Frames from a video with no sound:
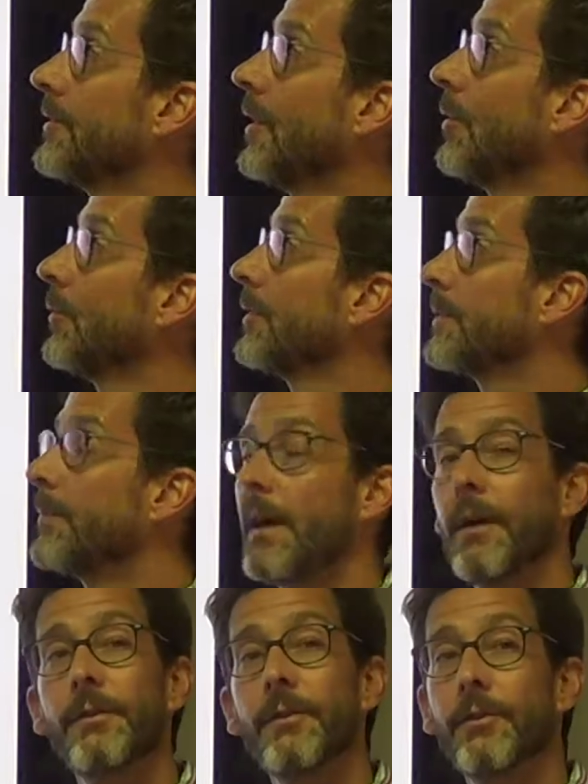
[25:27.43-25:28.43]
don't
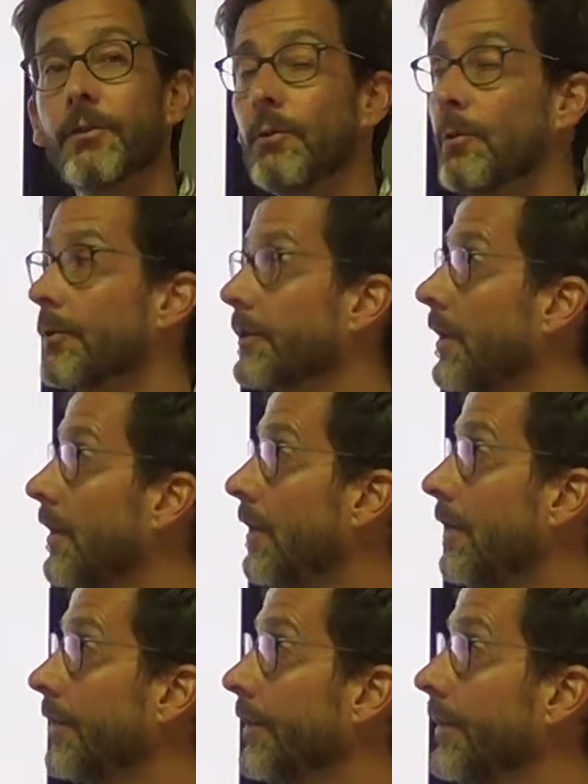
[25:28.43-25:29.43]
respond to the school's
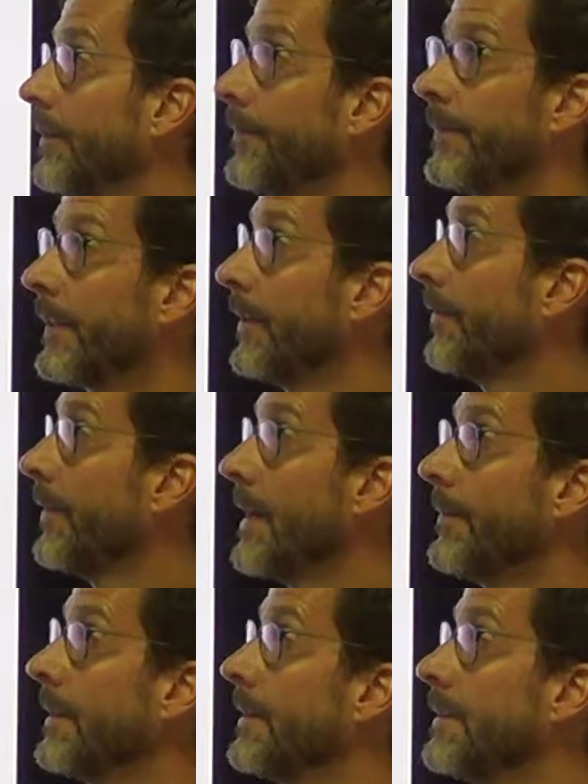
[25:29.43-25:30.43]
calls. This
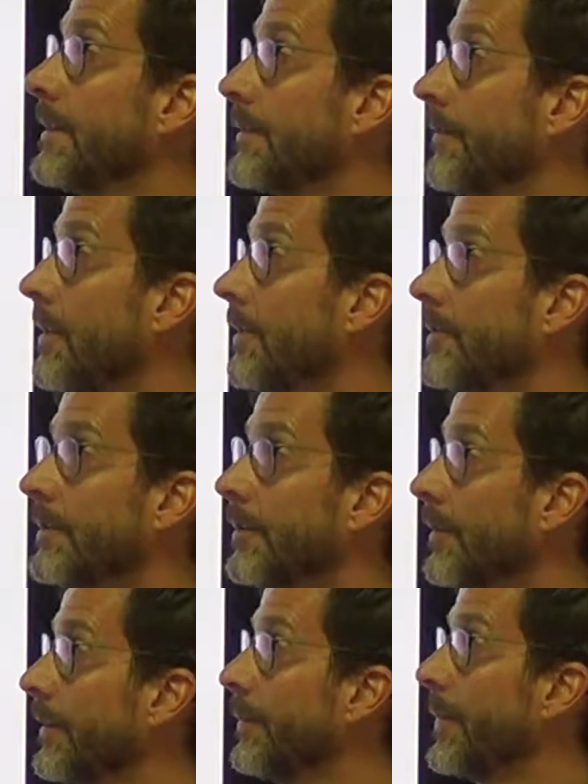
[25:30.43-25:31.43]
family is
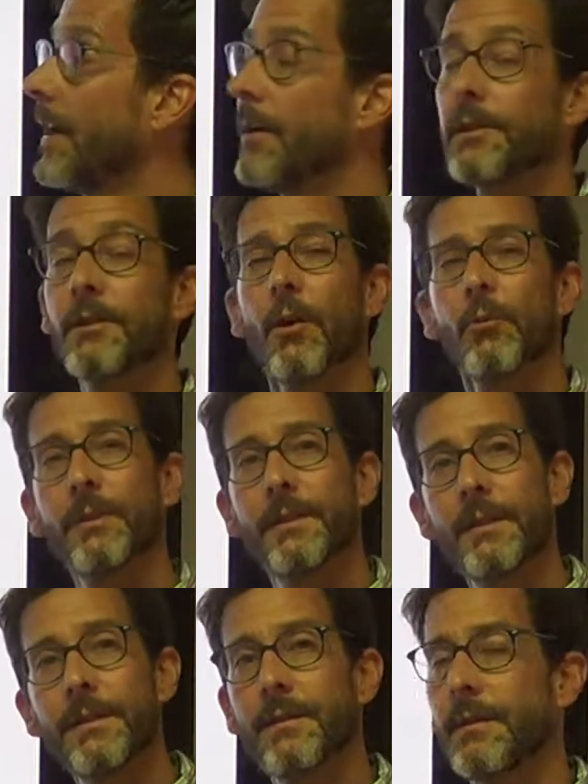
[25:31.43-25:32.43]
dysfunctional. The parents are
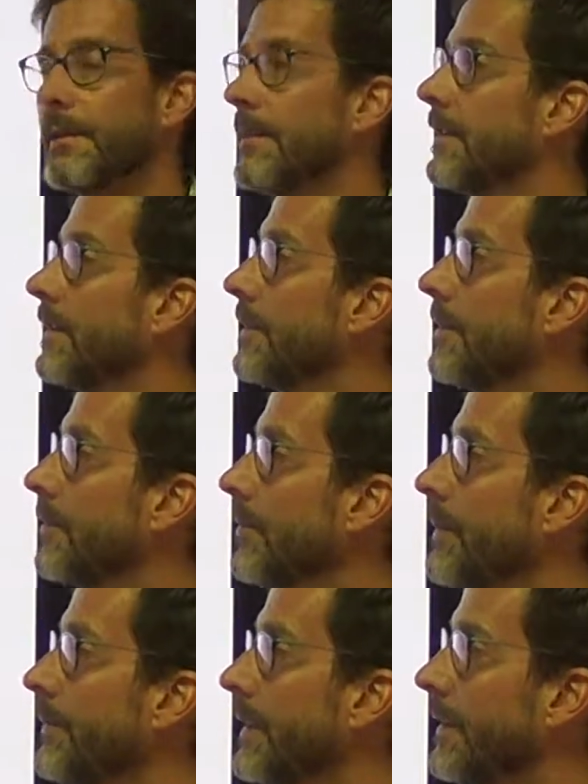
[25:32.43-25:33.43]
resistant to
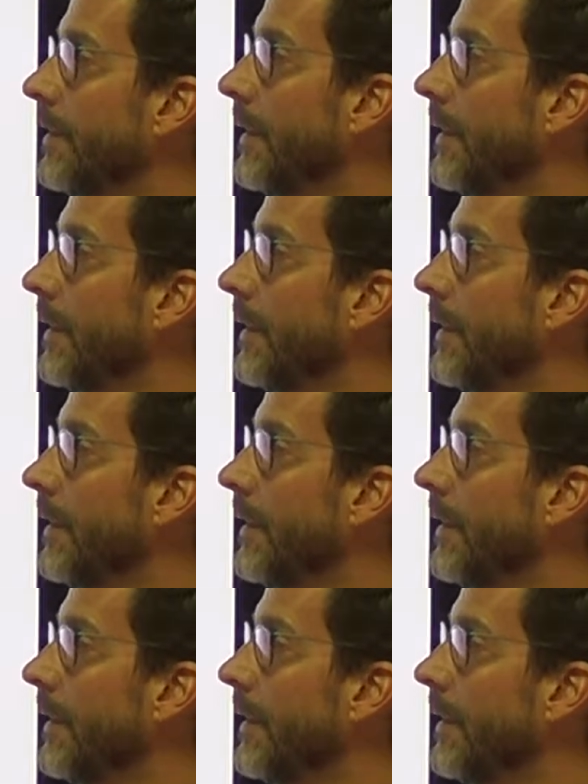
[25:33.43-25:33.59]
treatment.